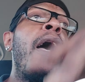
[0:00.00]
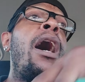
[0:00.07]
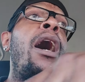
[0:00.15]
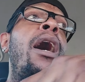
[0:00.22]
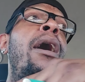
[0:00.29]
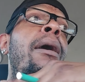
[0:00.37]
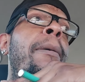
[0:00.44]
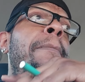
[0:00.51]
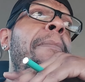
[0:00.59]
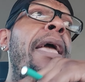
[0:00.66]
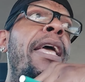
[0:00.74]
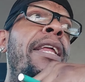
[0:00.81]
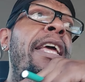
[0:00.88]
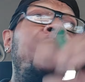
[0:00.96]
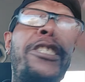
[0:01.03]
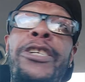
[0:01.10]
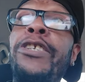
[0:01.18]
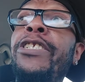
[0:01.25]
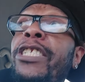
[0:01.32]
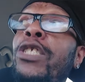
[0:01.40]
Um, and it
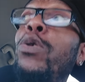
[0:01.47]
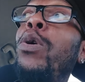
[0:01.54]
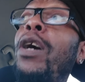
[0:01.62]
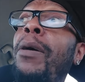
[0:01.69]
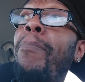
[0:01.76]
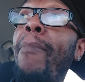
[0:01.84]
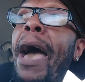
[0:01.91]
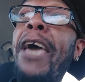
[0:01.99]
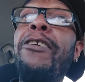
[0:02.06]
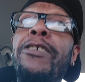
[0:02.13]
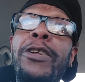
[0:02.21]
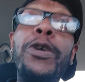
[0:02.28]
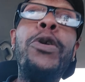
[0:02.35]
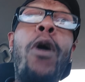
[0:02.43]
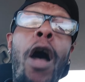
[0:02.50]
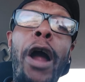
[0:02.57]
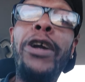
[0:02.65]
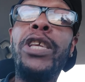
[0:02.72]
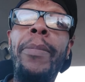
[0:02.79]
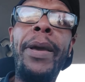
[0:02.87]
turned into a minor little
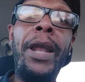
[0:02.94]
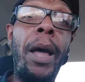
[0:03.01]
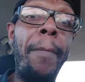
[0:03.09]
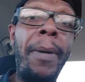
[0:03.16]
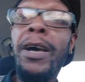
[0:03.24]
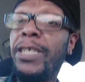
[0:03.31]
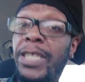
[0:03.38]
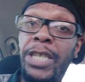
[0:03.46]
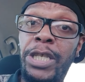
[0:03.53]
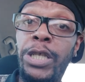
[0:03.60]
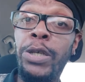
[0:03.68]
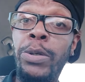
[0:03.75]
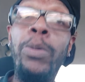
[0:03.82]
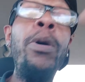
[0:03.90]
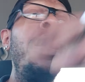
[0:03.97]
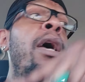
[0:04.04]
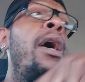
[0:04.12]
argument amongst the two.